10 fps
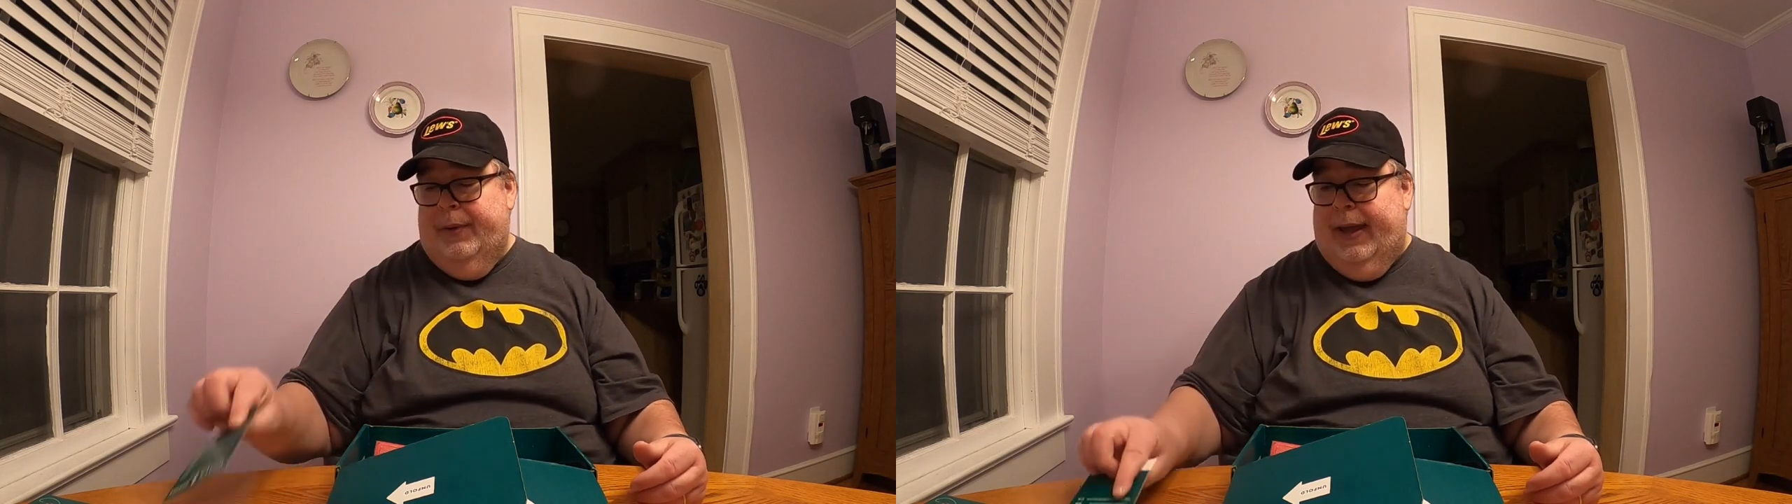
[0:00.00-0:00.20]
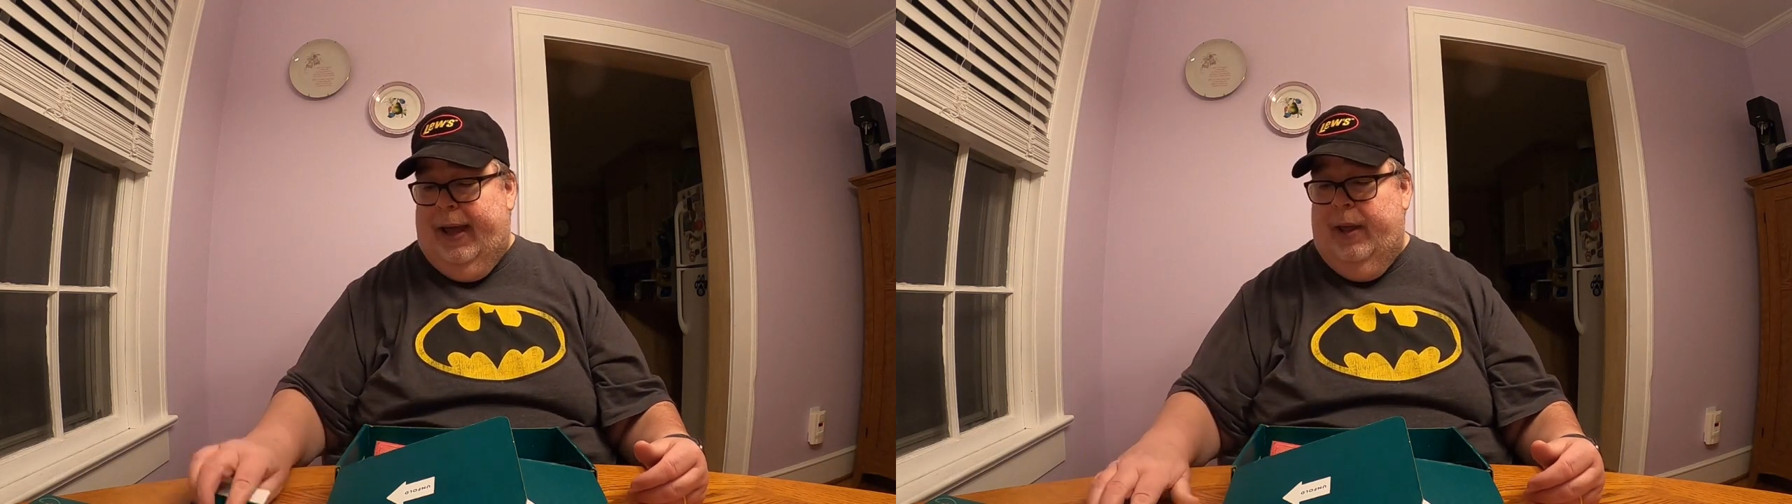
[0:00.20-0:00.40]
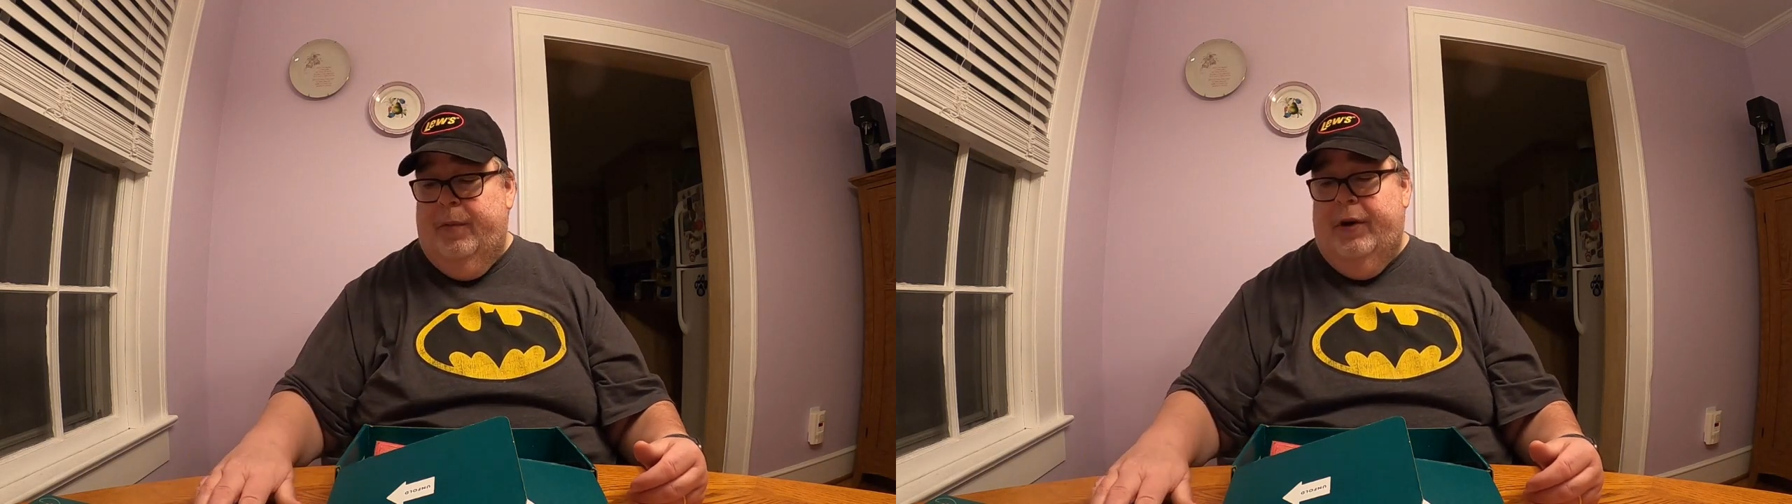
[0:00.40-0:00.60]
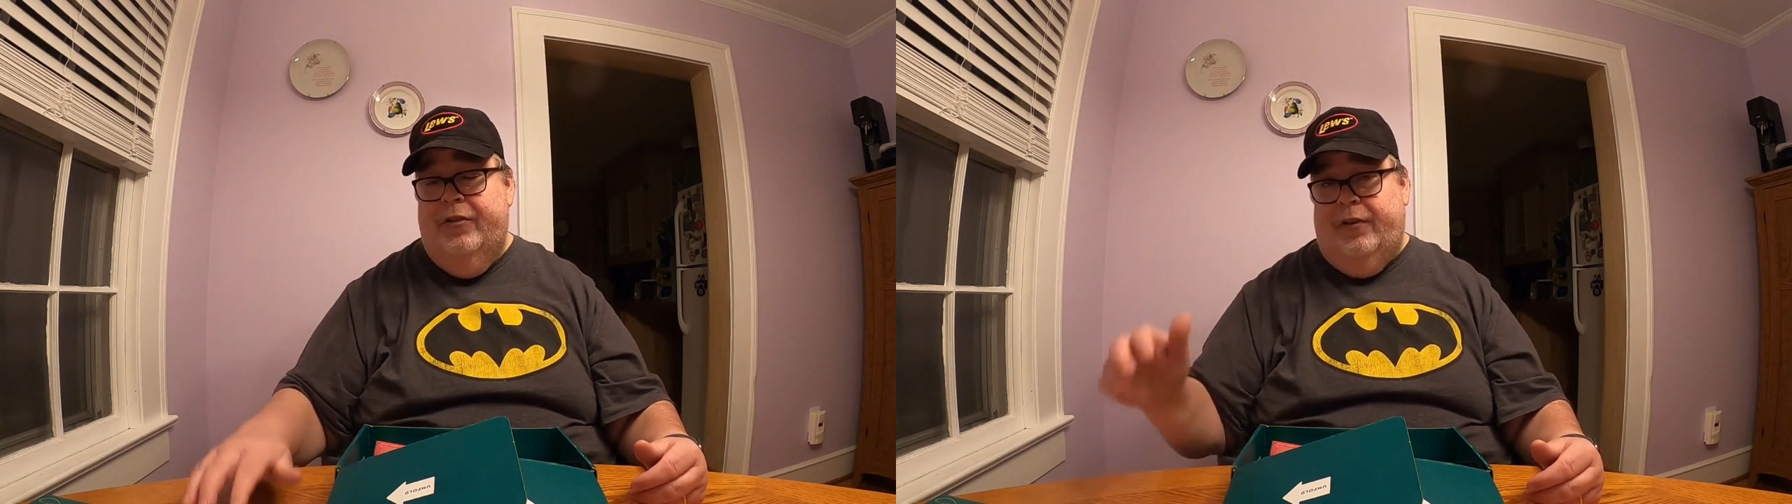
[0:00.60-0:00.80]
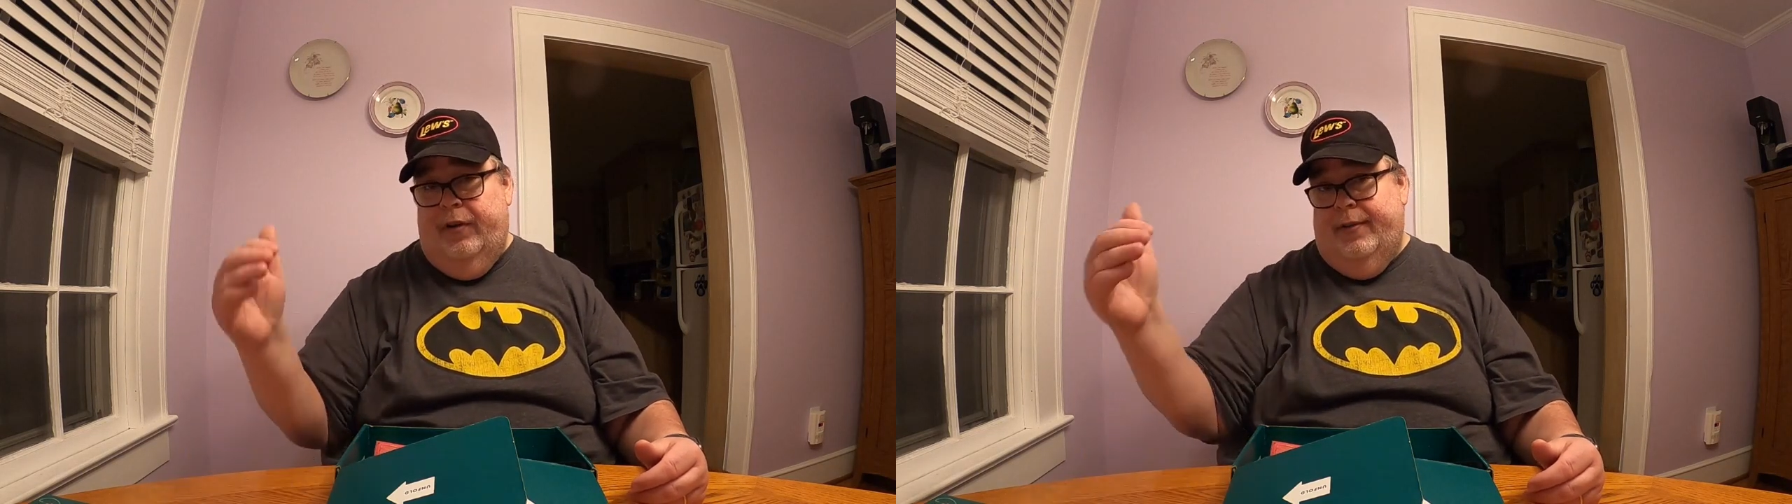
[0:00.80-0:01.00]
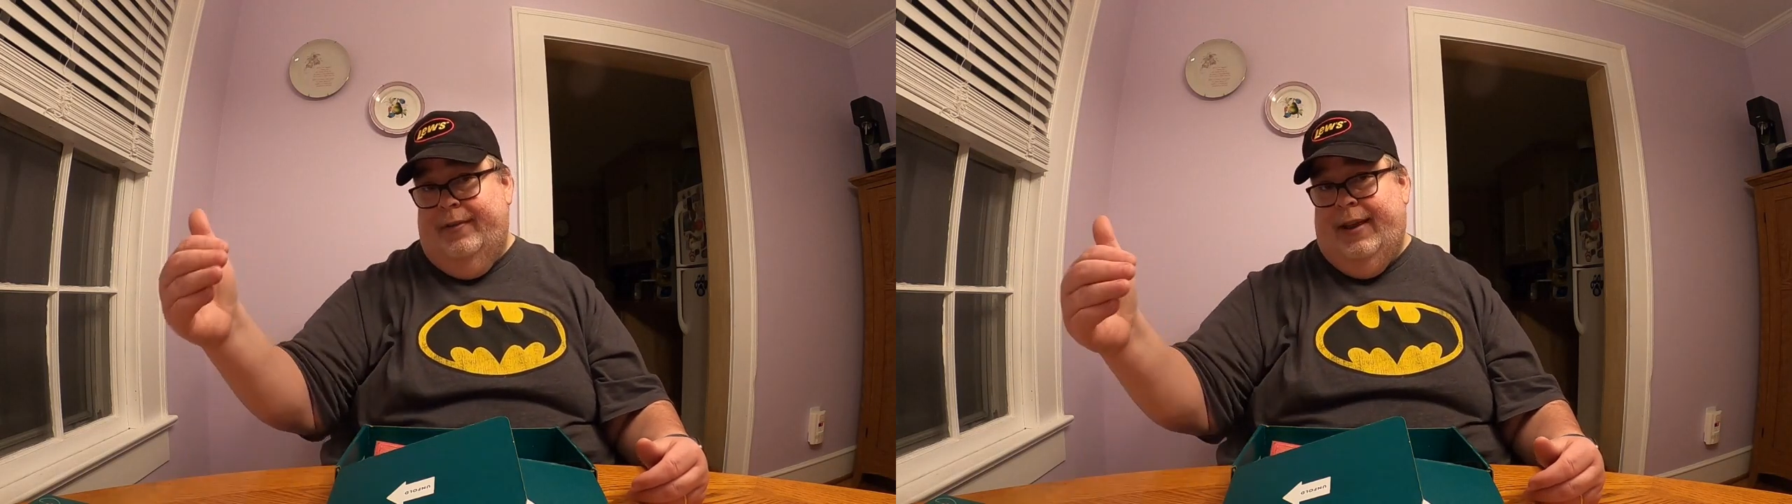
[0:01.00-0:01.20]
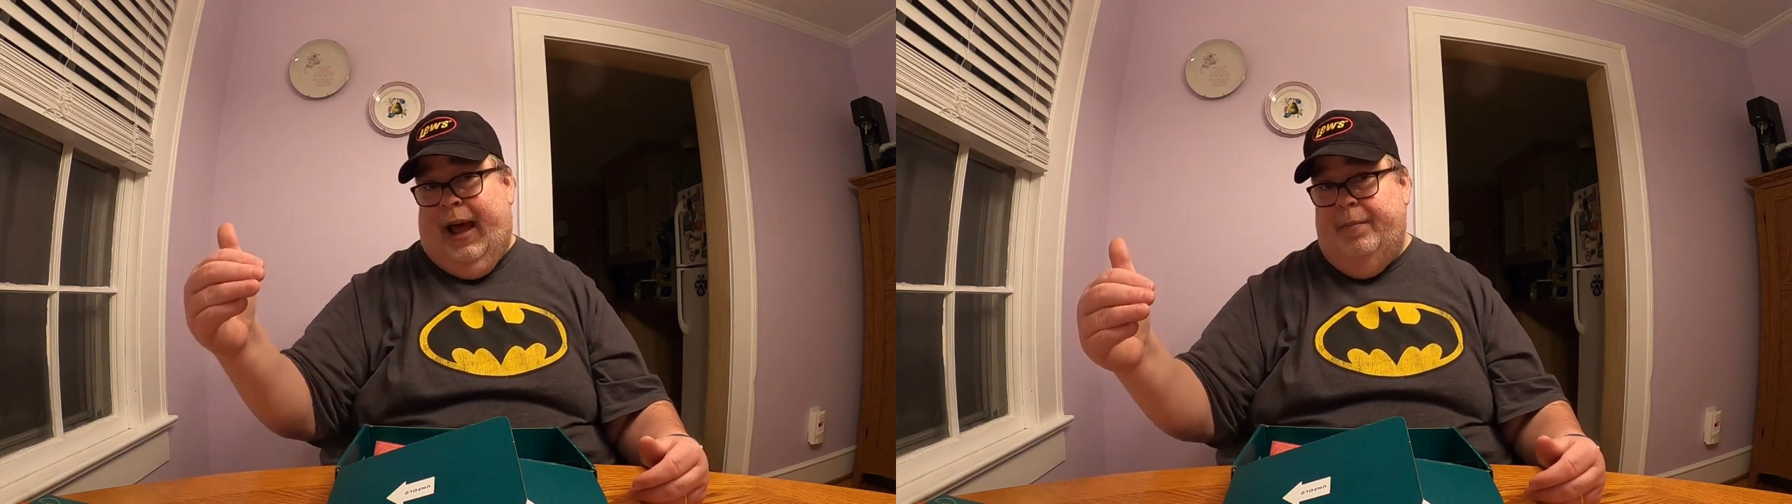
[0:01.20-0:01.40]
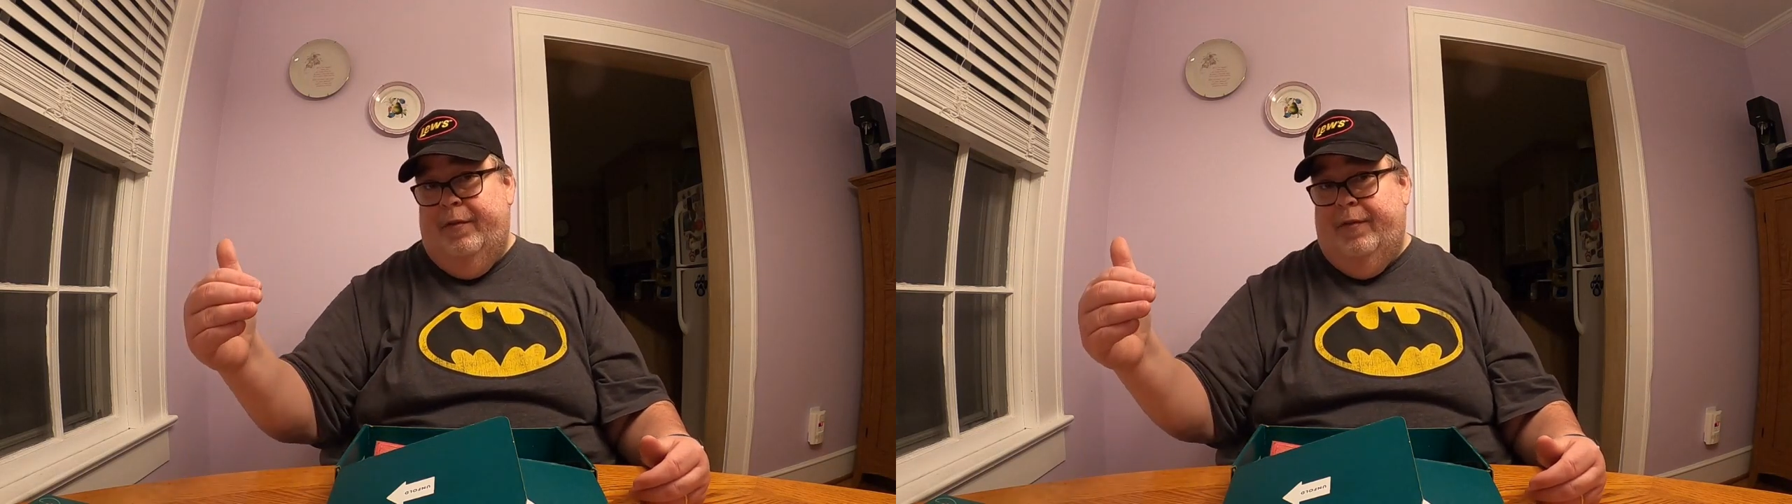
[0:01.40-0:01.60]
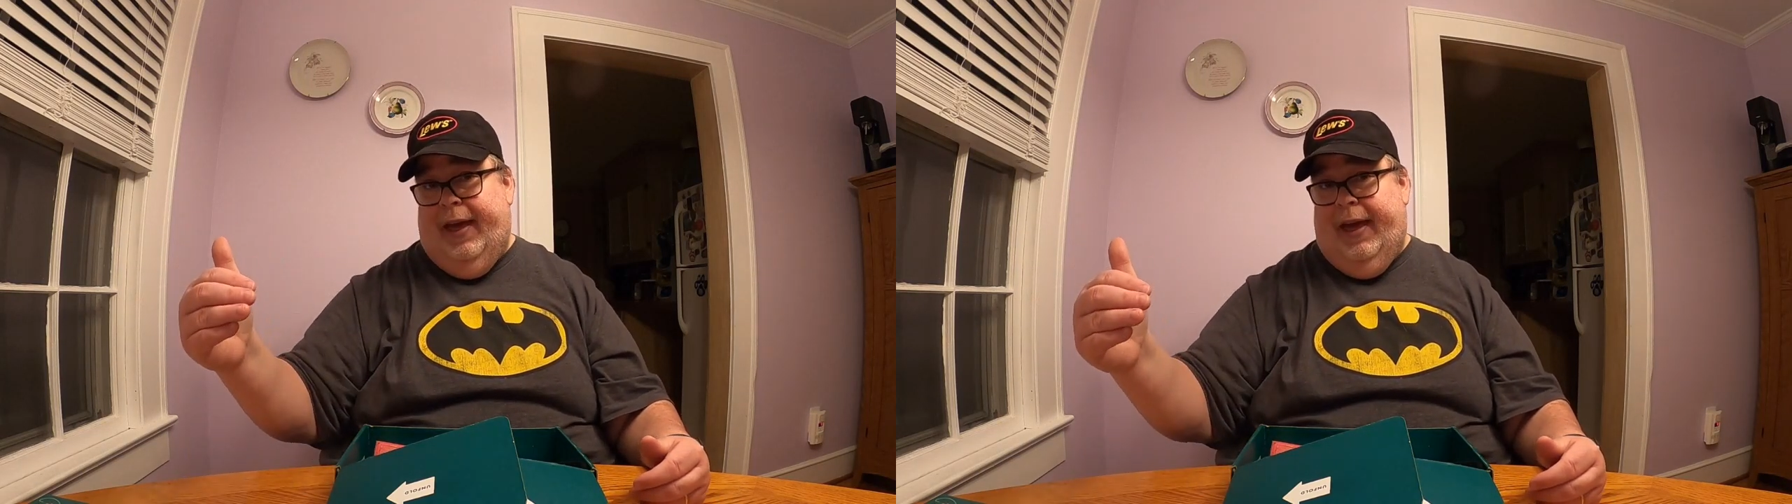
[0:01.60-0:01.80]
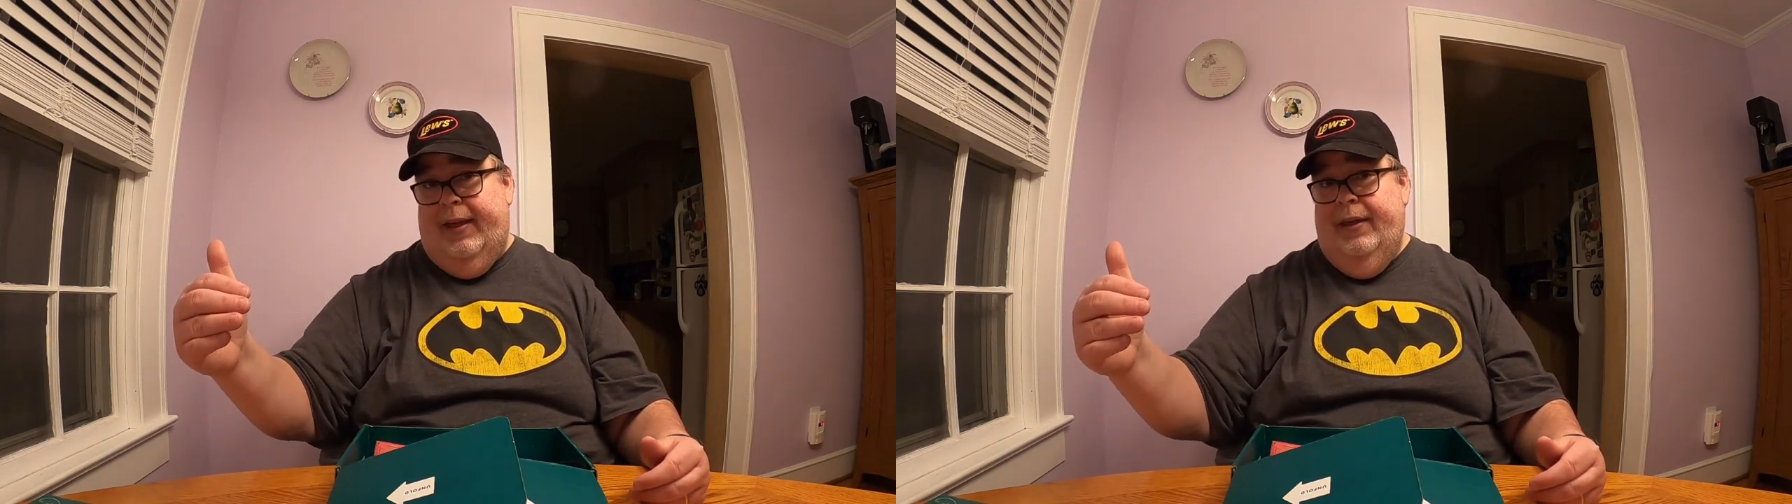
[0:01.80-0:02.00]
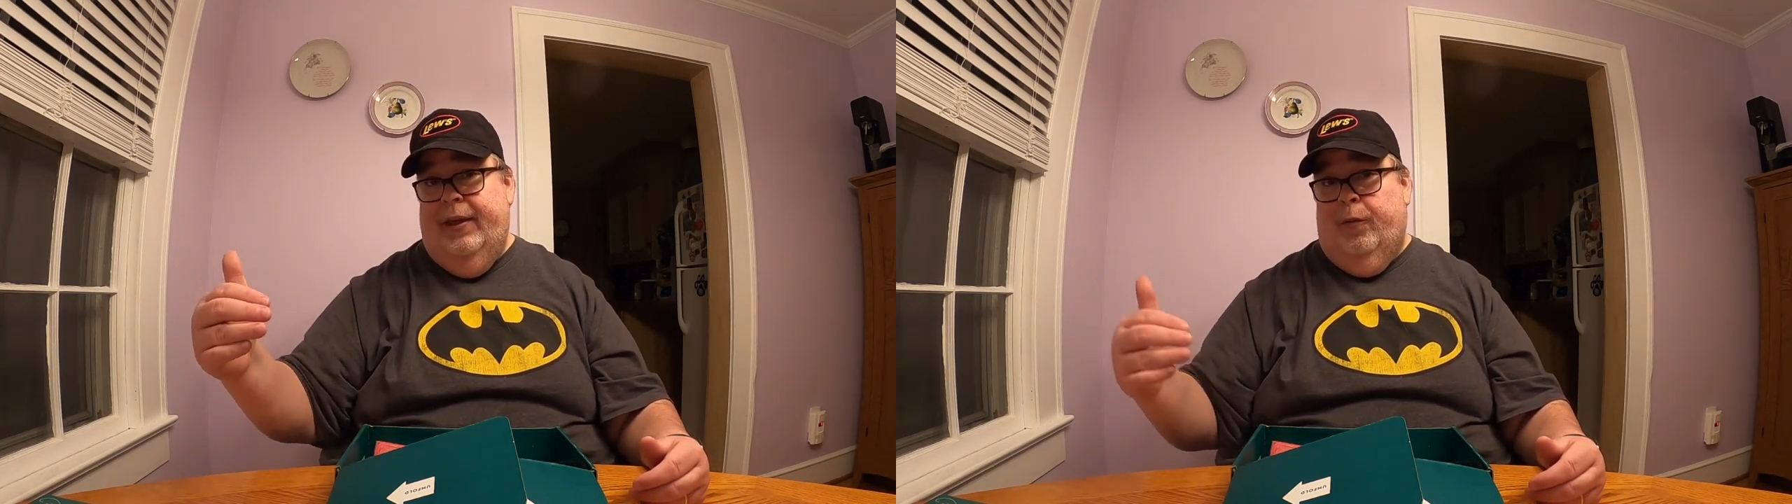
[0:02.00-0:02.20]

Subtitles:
we got, and we're going to start at the top of that,